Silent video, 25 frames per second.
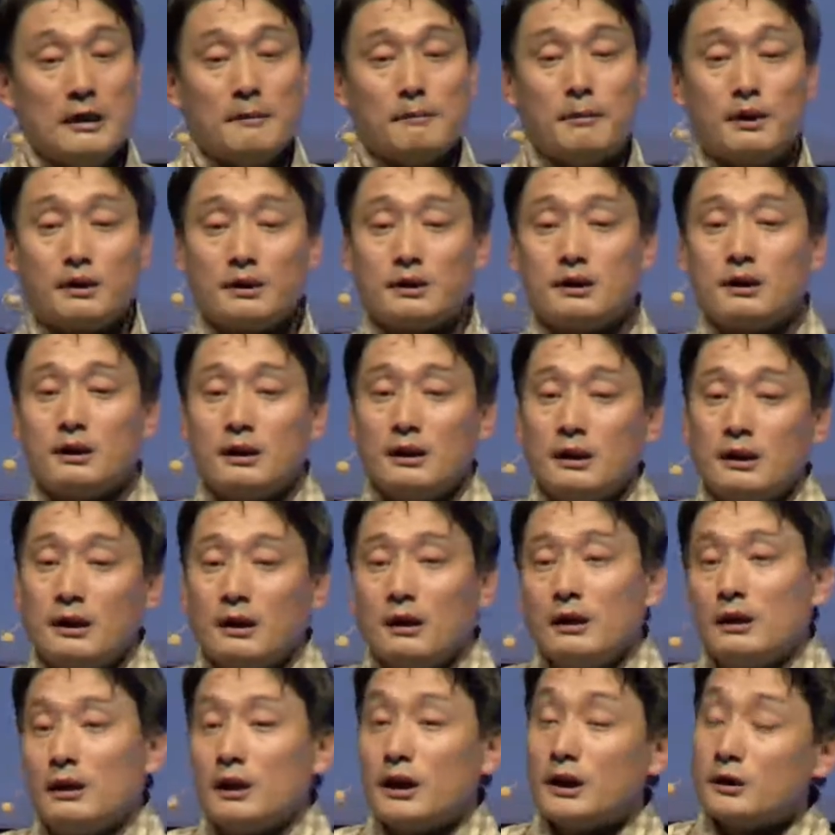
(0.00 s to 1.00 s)
But
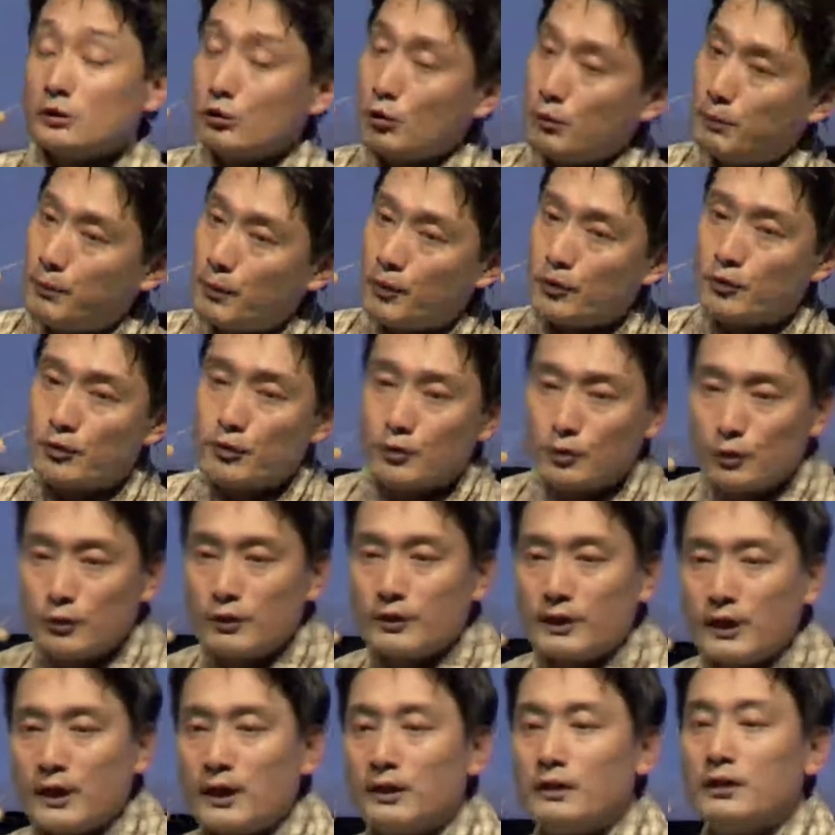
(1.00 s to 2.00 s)
as opposed to
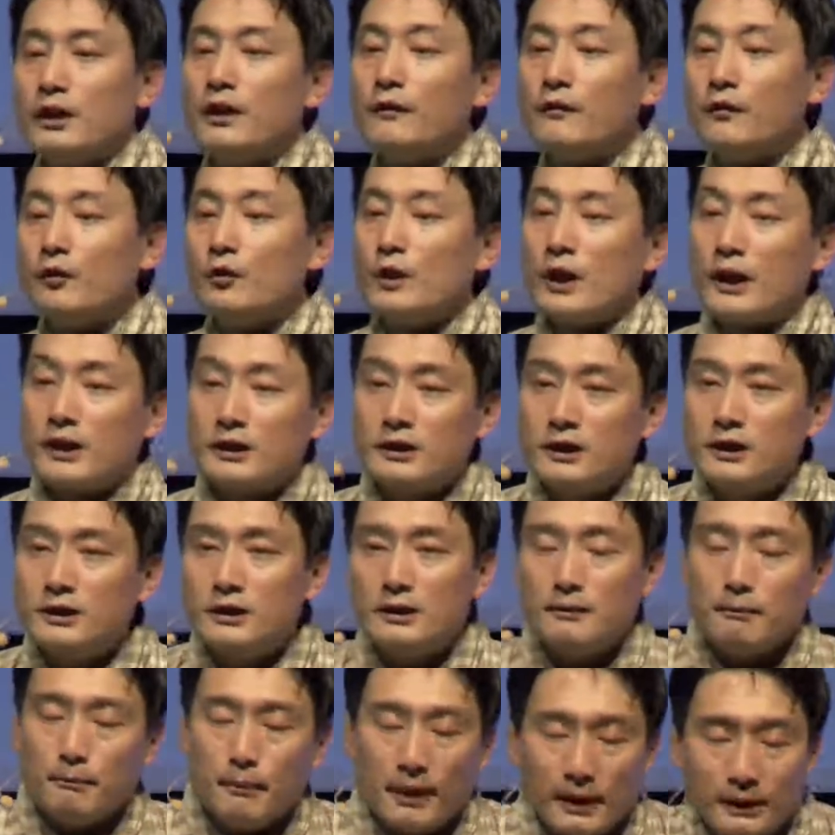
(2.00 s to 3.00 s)
doing that, if you
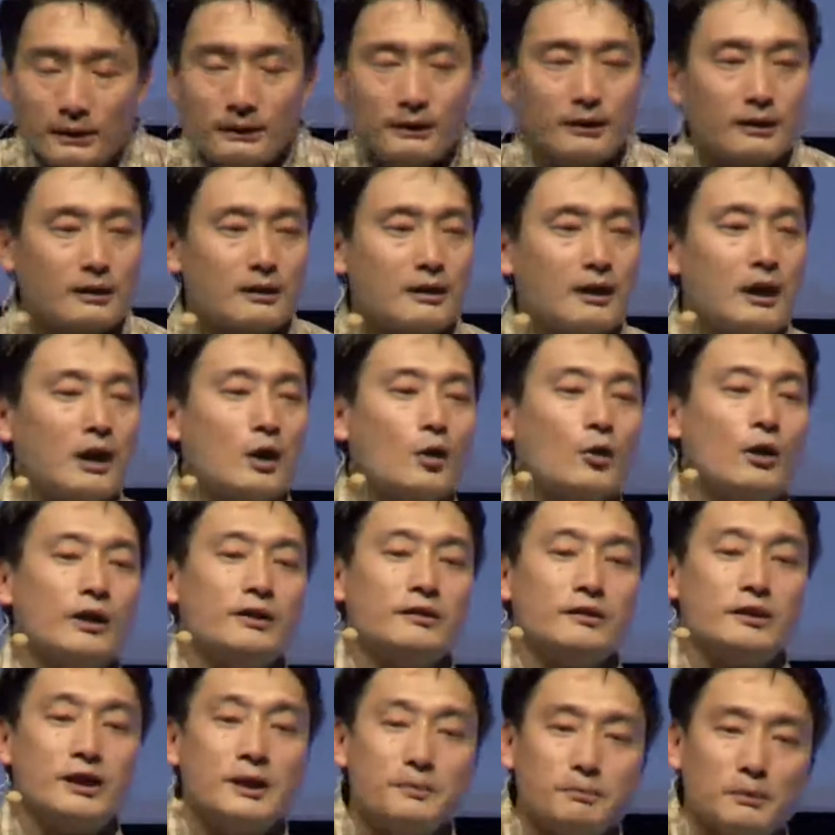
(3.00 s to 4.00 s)
actually milk the cow
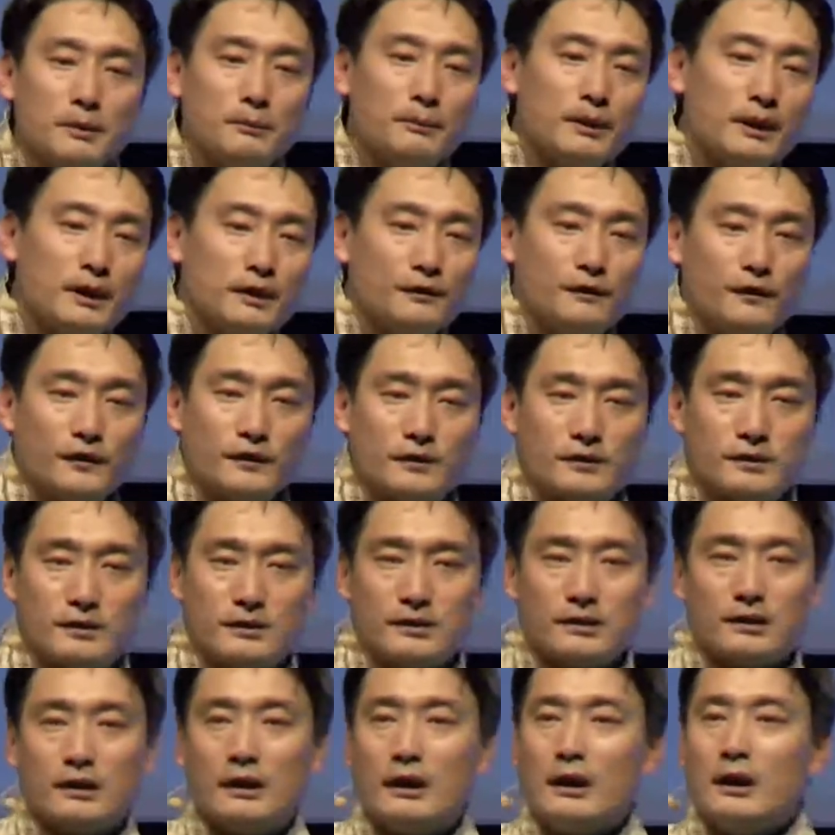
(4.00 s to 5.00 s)
and reap the
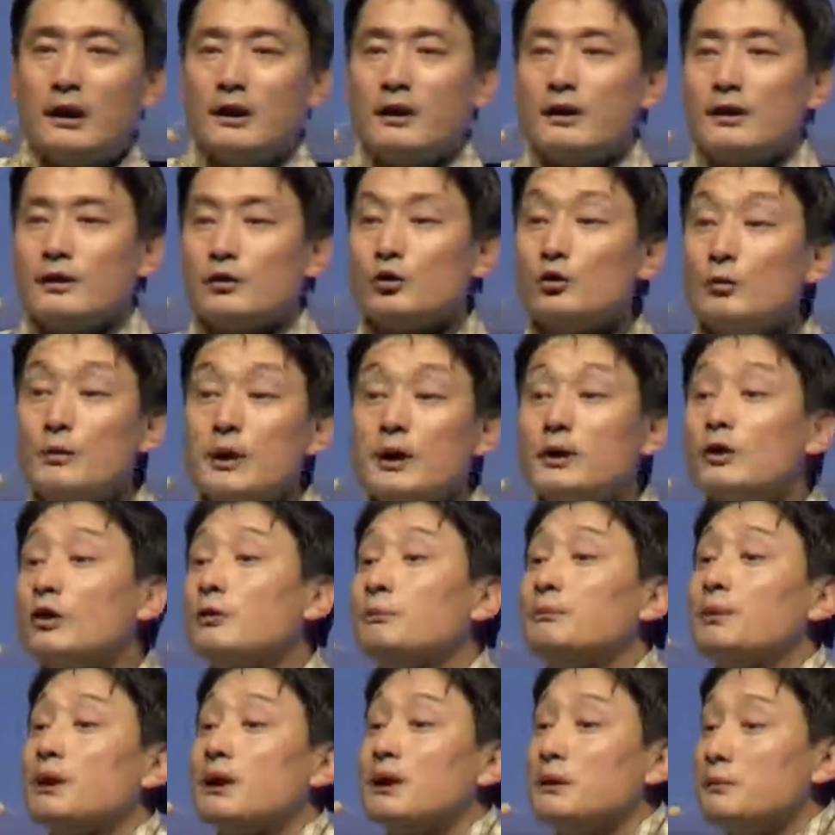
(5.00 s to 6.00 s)
benefits, you may
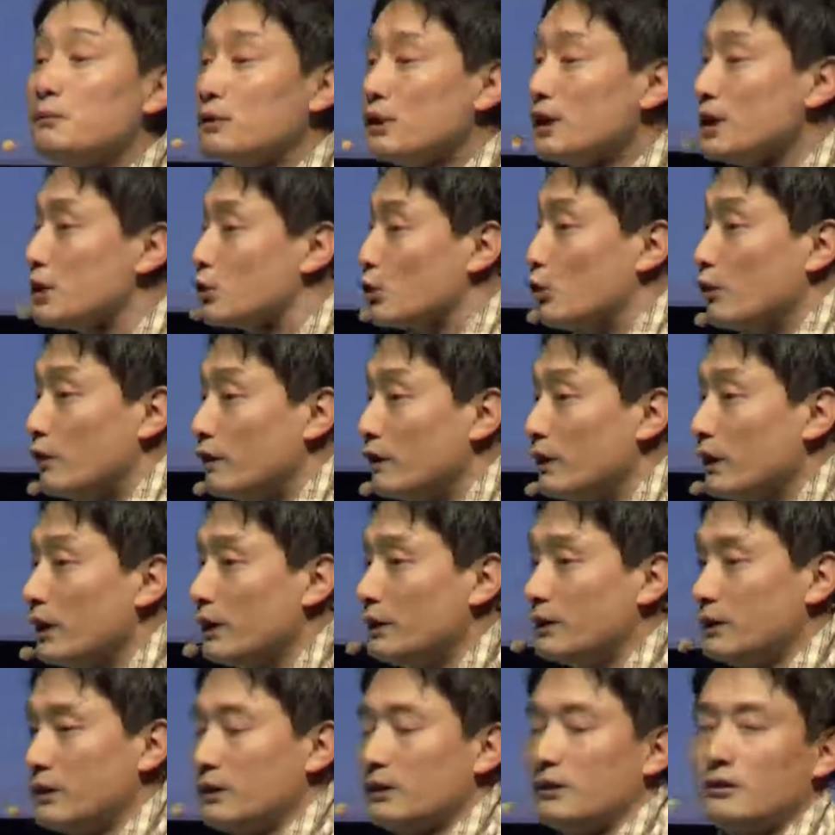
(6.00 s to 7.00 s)
not become rich
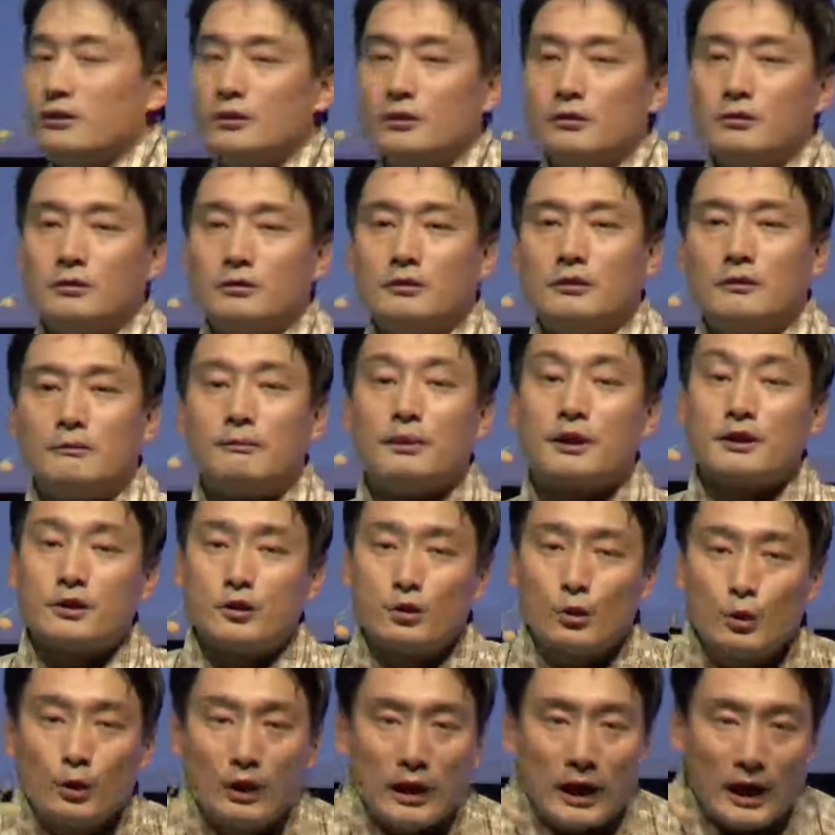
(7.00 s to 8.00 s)
overnight, you know, but
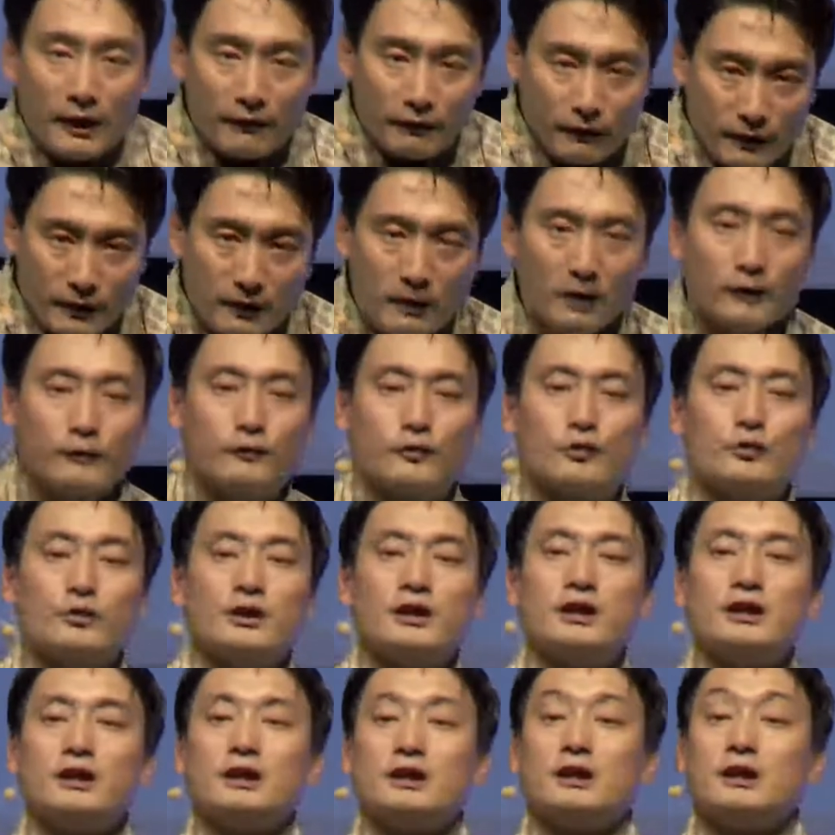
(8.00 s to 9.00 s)
you will have enough to
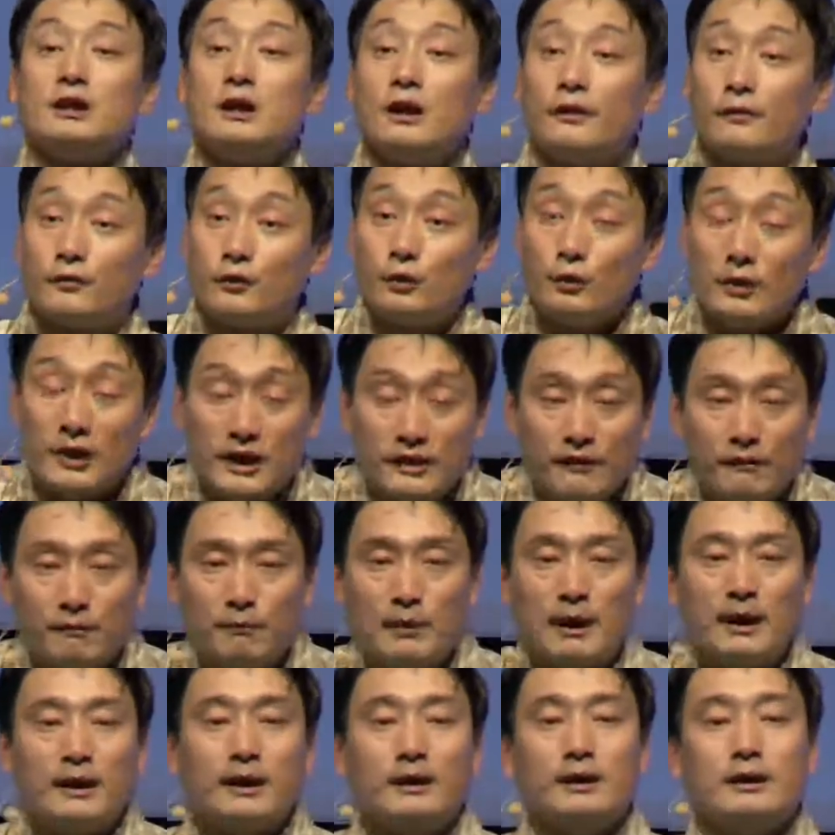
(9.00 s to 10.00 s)
eat, enough to live
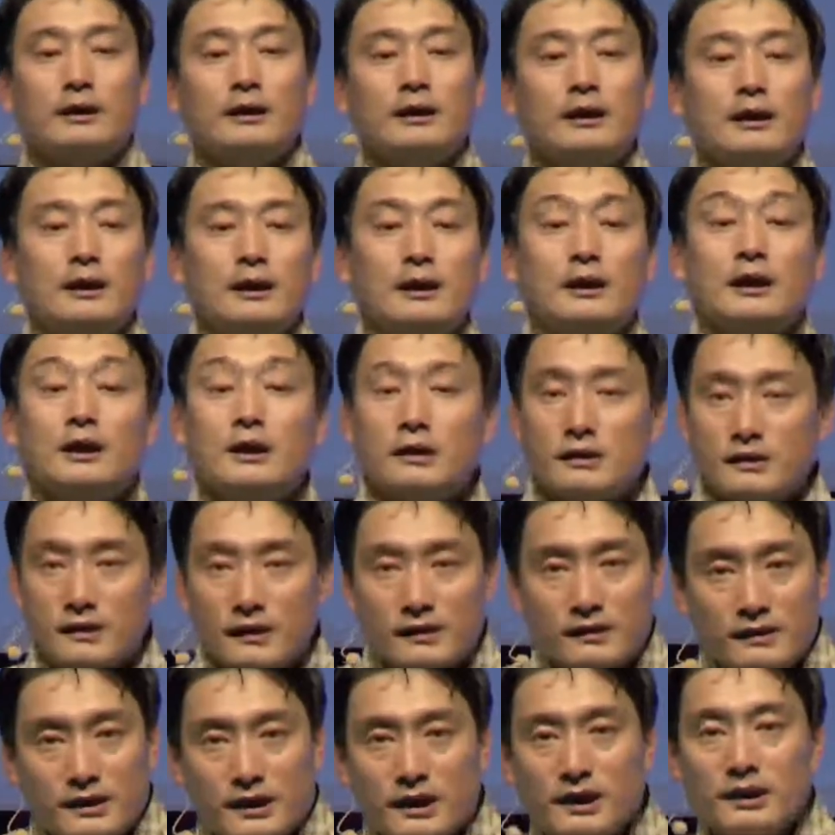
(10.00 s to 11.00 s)
by,
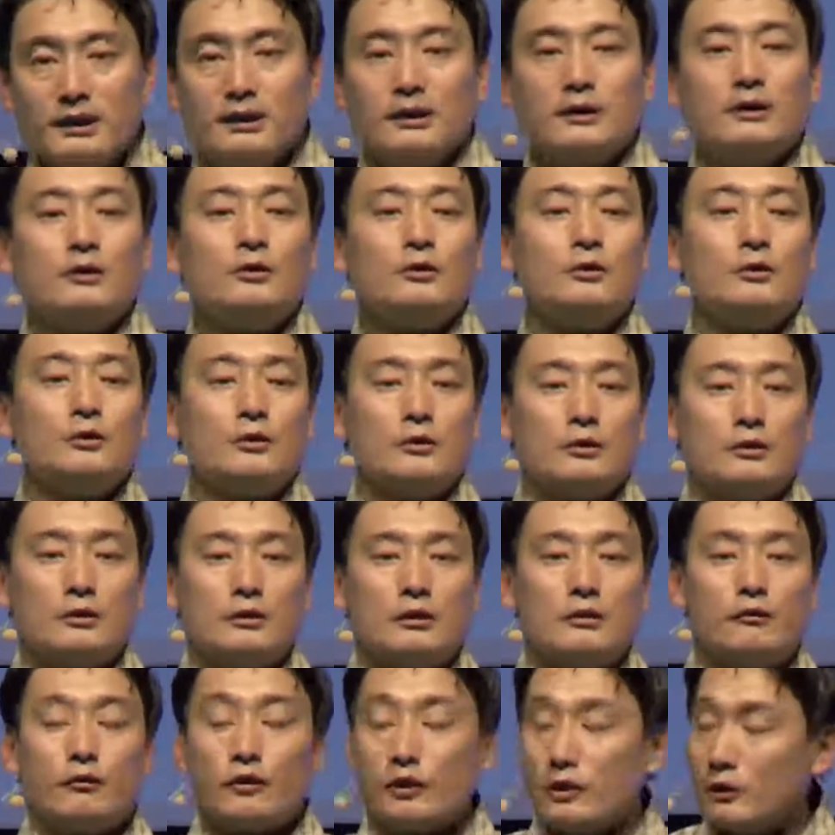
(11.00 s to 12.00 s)
sustain, you know,
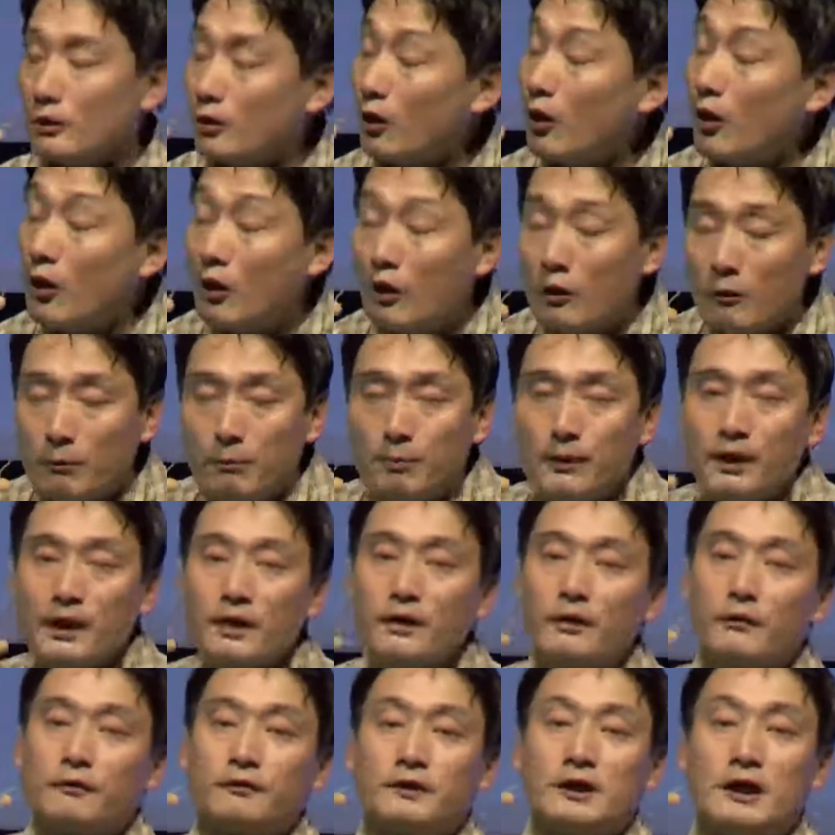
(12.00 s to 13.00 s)
for a long
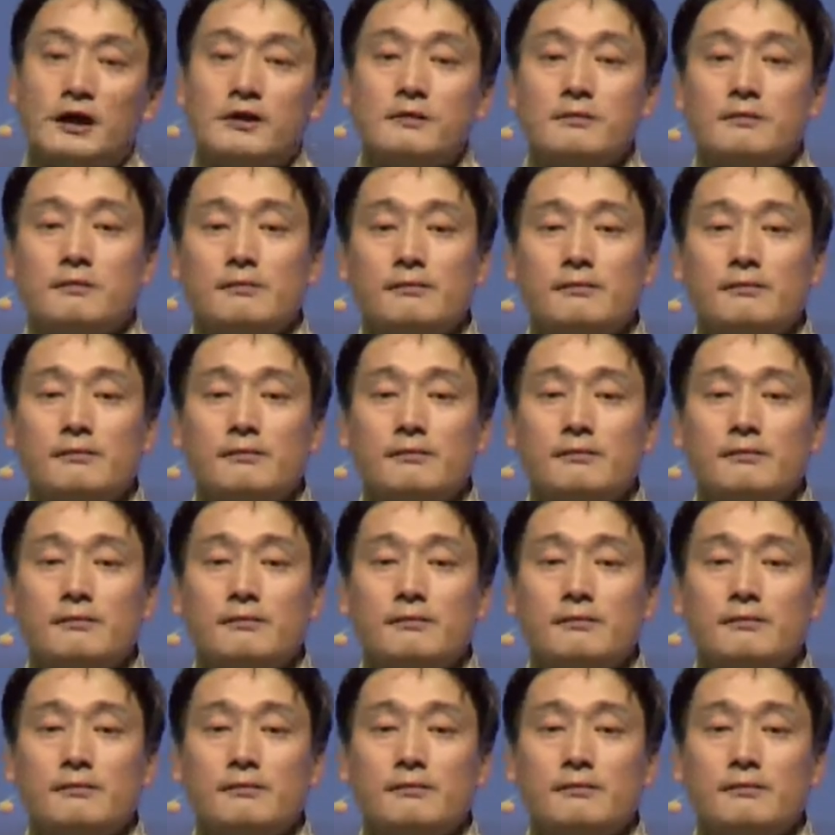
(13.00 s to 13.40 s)
period of time.